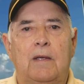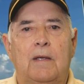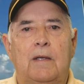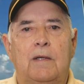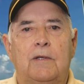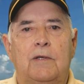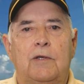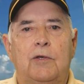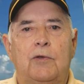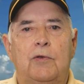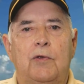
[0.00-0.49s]

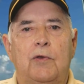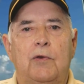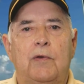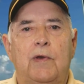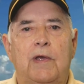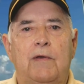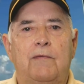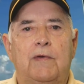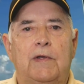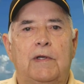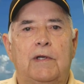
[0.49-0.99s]
Do you
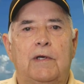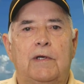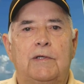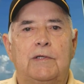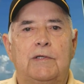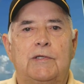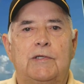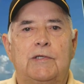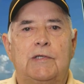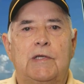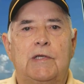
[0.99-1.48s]
even
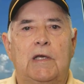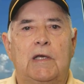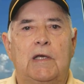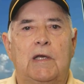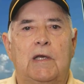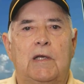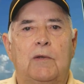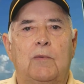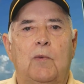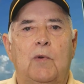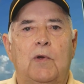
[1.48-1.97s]

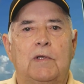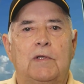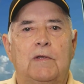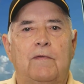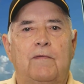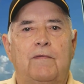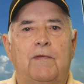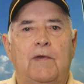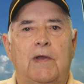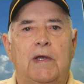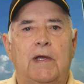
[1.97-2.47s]
understand what the
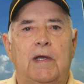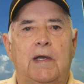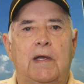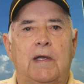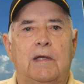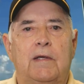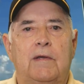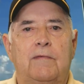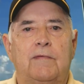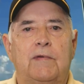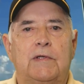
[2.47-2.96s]

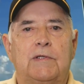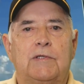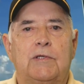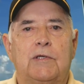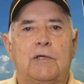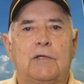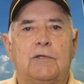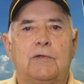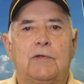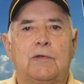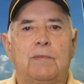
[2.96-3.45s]
flag of this
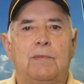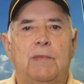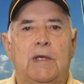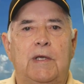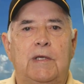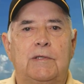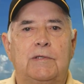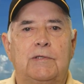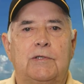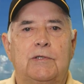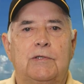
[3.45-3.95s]
country
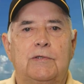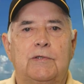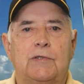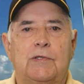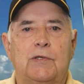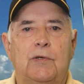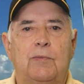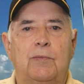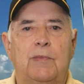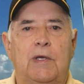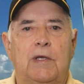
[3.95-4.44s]
means to
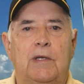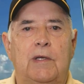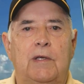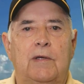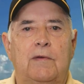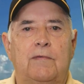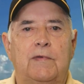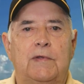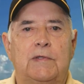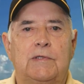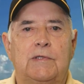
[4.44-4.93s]
so many
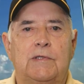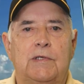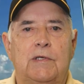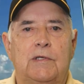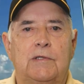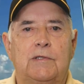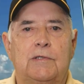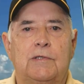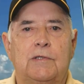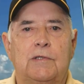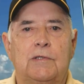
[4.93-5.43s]
of its
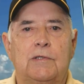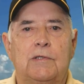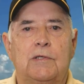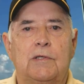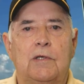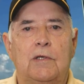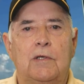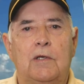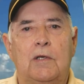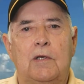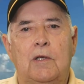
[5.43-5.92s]
citizens?
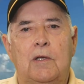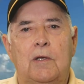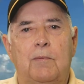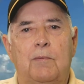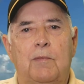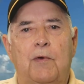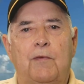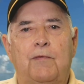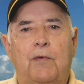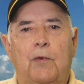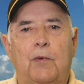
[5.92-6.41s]

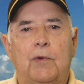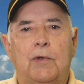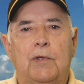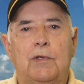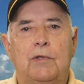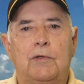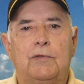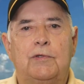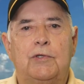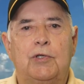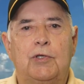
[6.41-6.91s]
Before
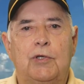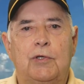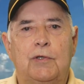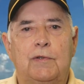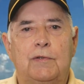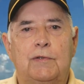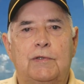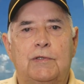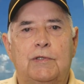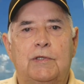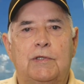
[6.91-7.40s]
you
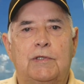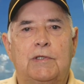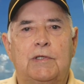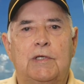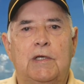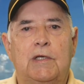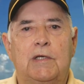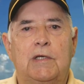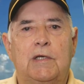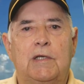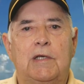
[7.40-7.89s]
choose to
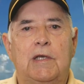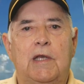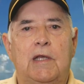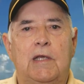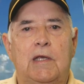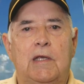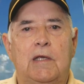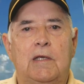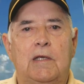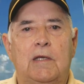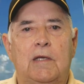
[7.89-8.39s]
take a
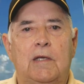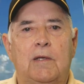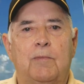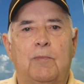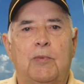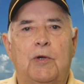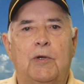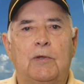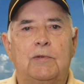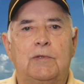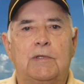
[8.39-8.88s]
knee in
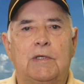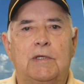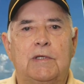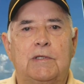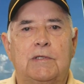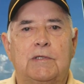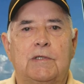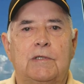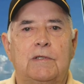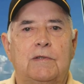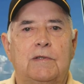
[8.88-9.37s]

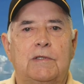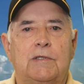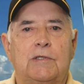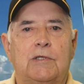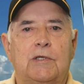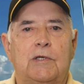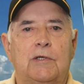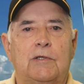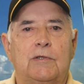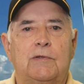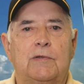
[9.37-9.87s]
protest of this
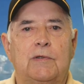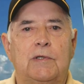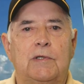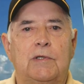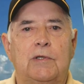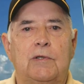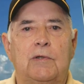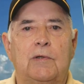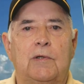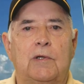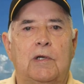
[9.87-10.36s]
country
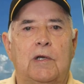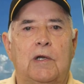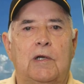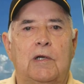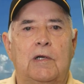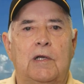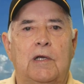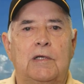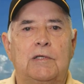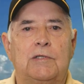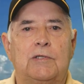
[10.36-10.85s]
during our
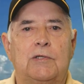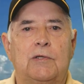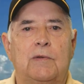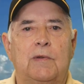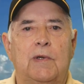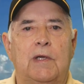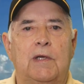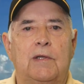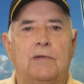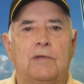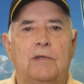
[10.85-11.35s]
national
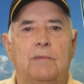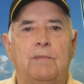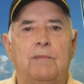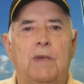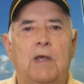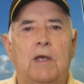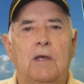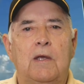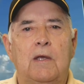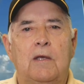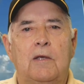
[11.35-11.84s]
anthem,
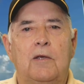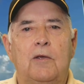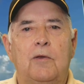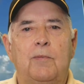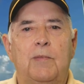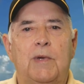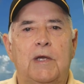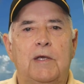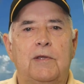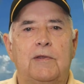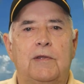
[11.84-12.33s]
you
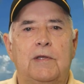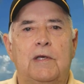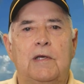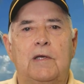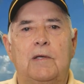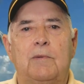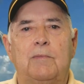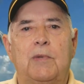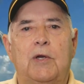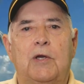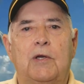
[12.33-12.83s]
may
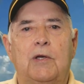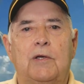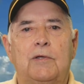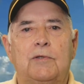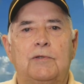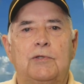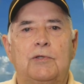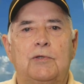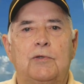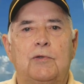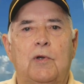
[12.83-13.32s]
think
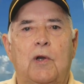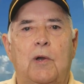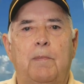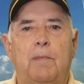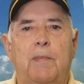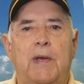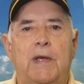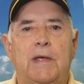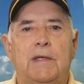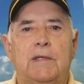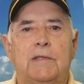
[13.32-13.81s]
because you are
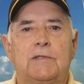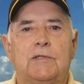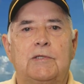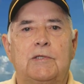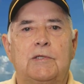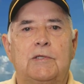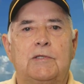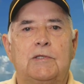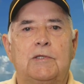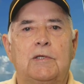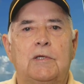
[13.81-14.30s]
paid
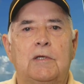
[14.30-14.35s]
such